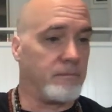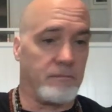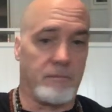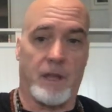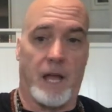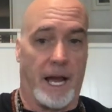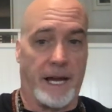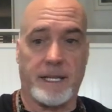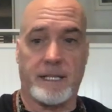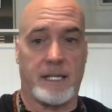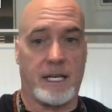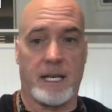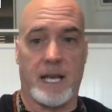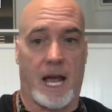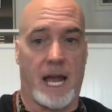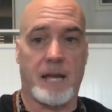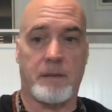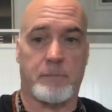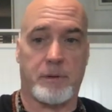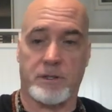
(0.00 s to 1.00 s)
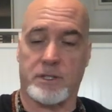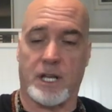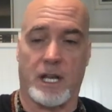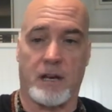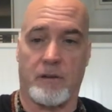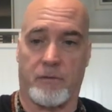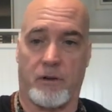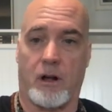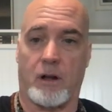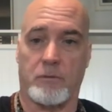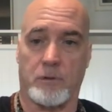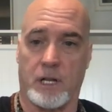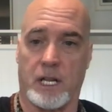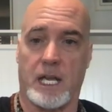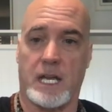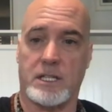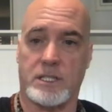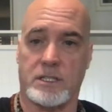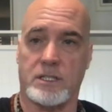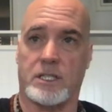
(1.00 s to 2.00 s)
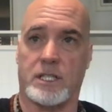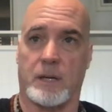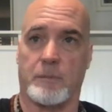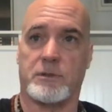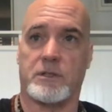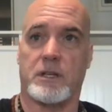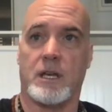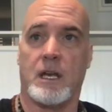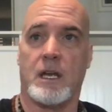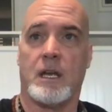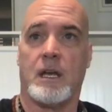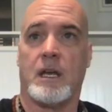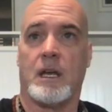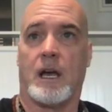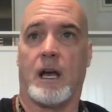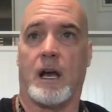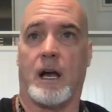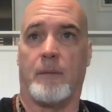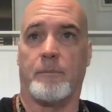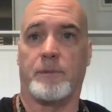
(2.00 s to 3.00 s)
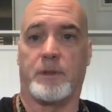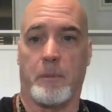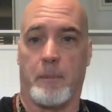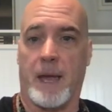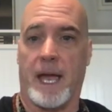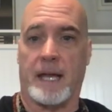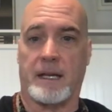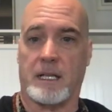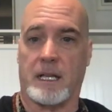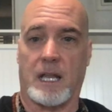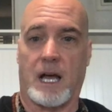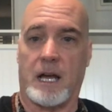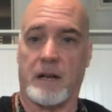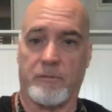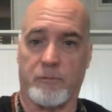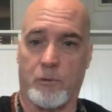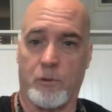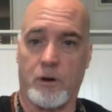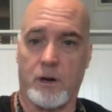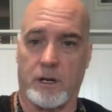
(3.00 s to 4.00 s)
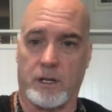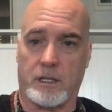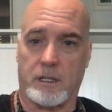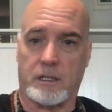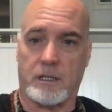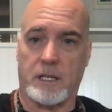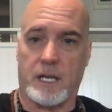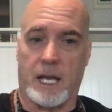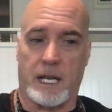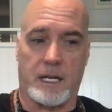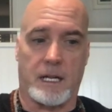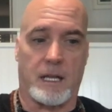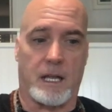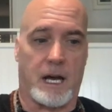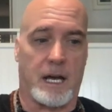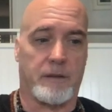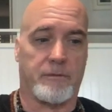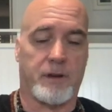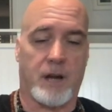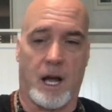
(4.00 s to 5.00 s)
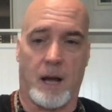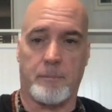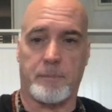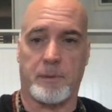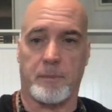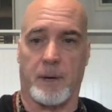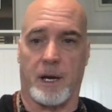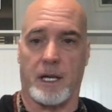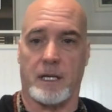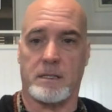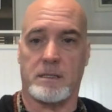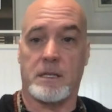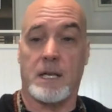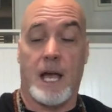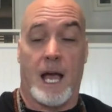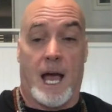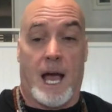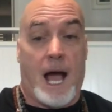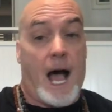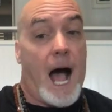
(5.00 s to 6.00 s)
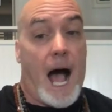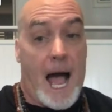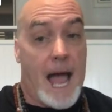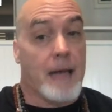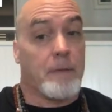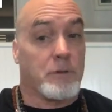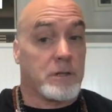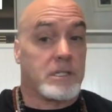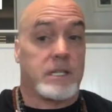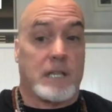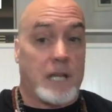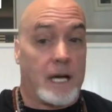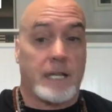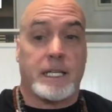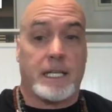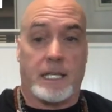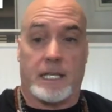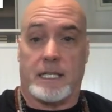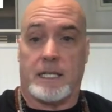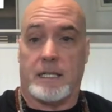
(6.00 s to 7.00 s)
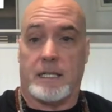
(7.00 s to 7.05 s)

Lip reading: 99% of all relationships demand a lot of work and a lot of compromise. I was lucky,